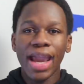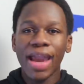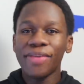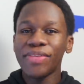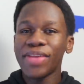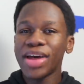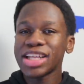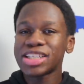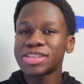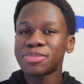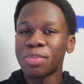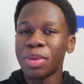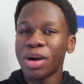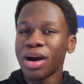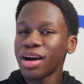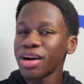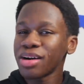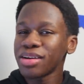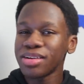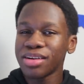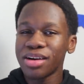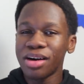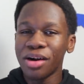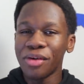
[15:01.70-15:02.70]
And that's
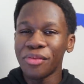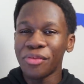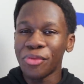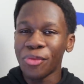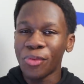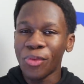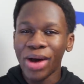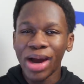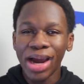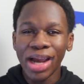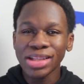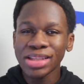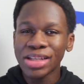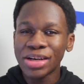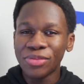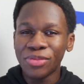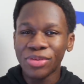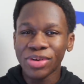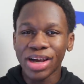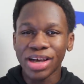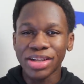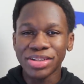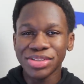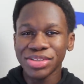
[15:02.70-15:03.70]
part of why I
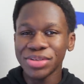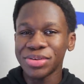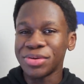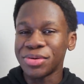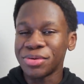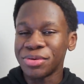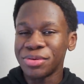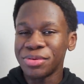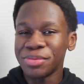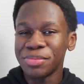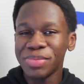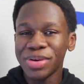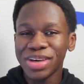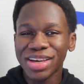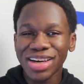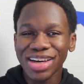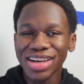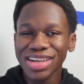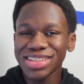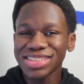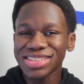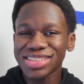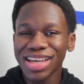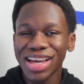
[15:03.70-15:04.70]
love what I do,
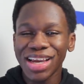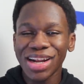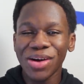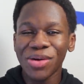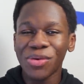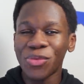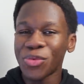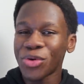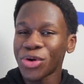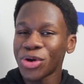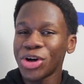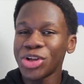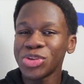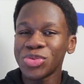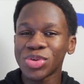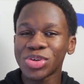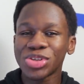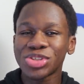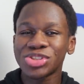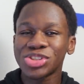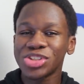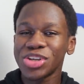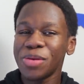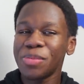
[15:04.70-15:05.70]
because in a world
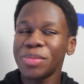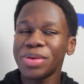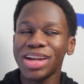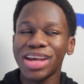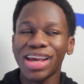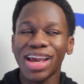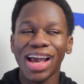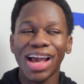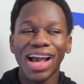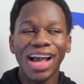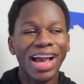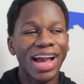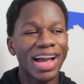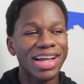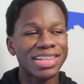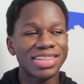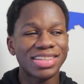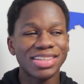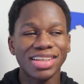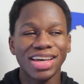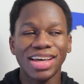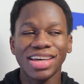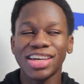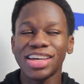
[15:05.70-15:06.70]
where so many
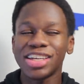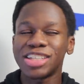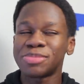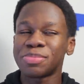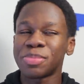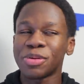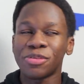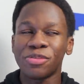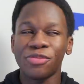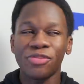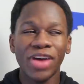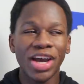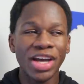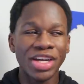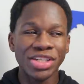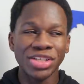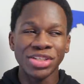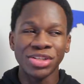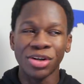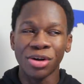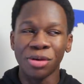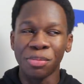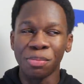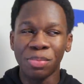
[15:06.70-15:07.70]
act like it's
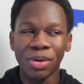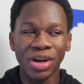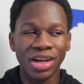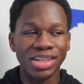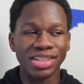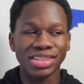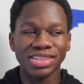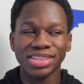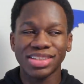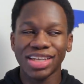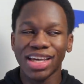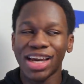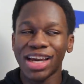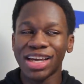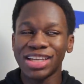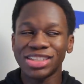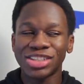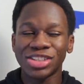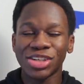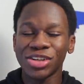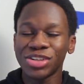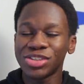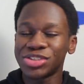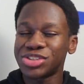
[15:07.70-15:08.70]
perfection or bust
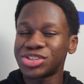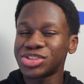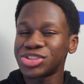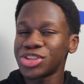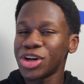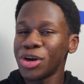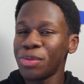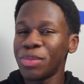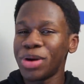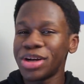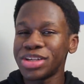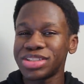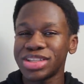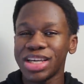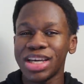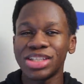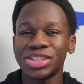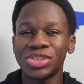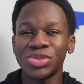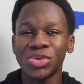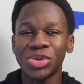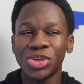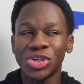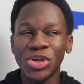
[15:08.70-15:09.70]
and turn so much
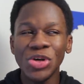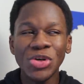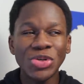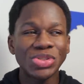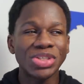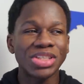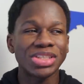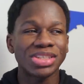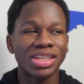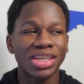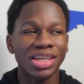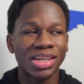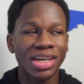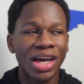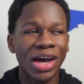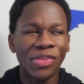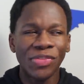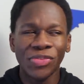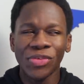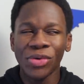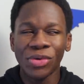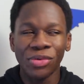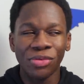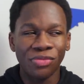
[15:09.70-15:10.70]
into uselessly
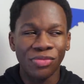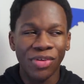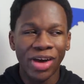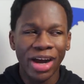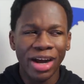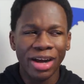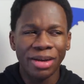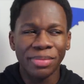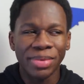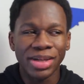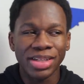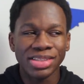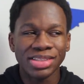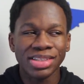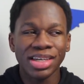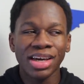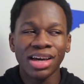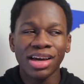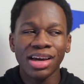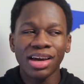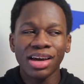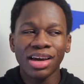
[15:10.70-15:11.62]
cutthroat environments,